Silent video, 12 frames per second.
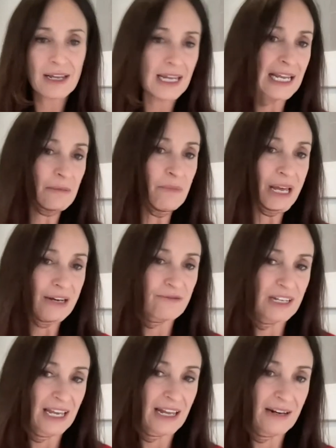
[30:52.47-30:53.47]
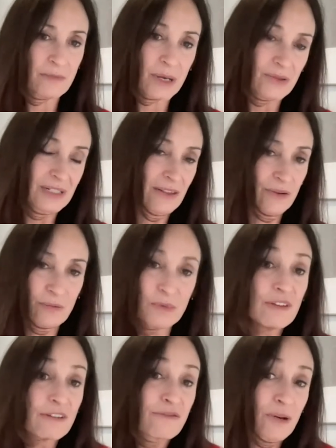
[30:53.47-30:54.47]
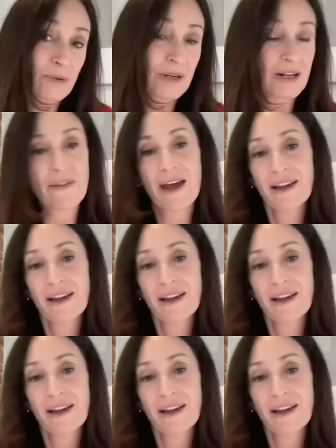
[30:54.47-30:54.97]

it can benefit Canada most. And they're moving forward on